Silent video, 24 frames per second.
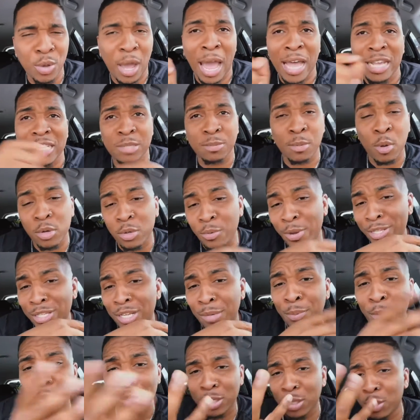I spoke direct to the
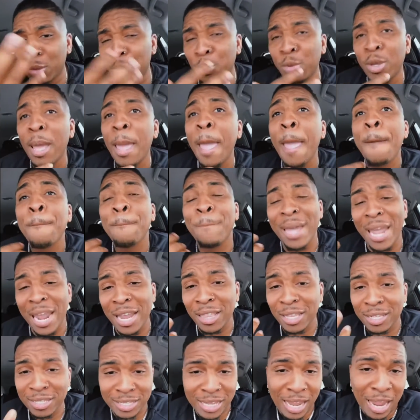person who made
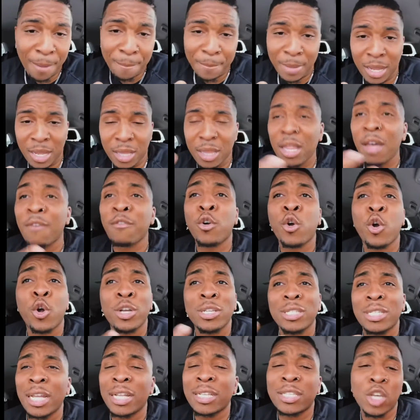the statement. Of course,
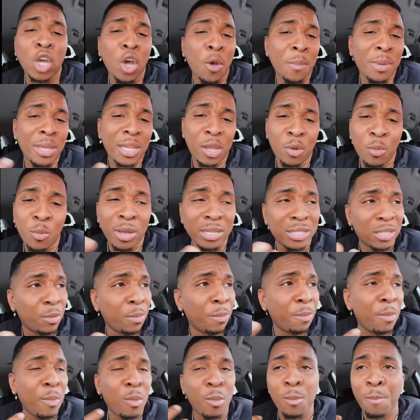they told me it wasn't
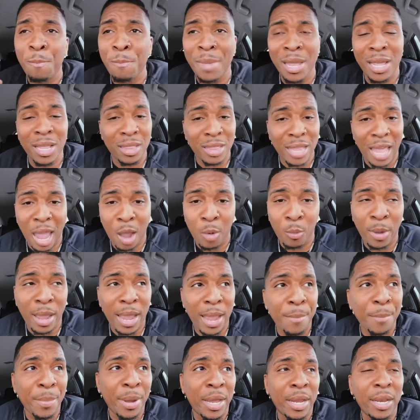meant that way,
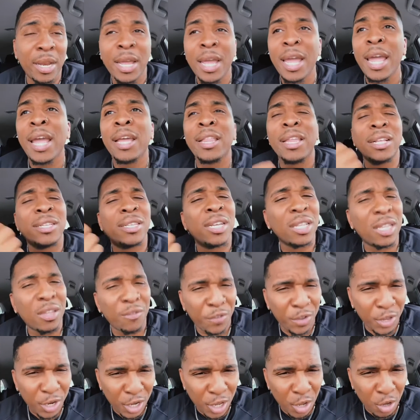but it took the
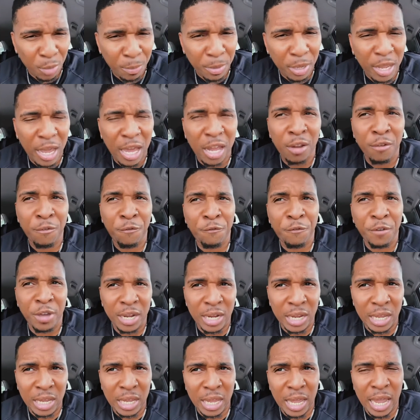video to be kind of
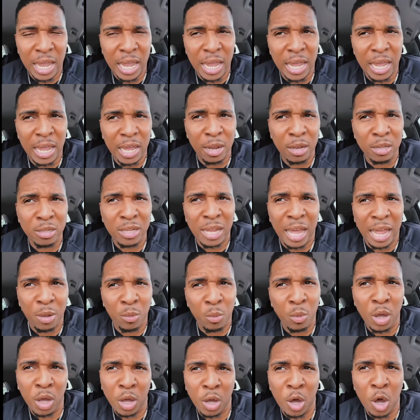funny and like,
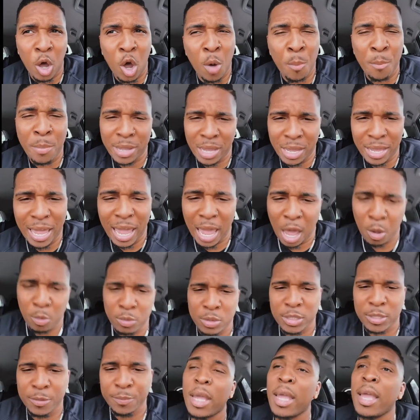well, on big
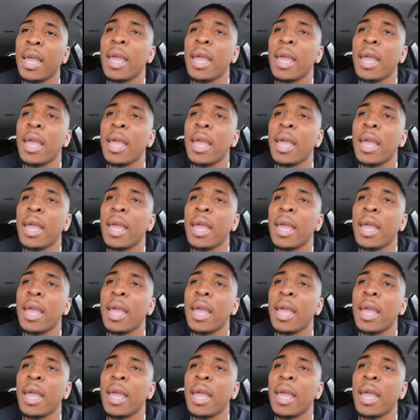accounts.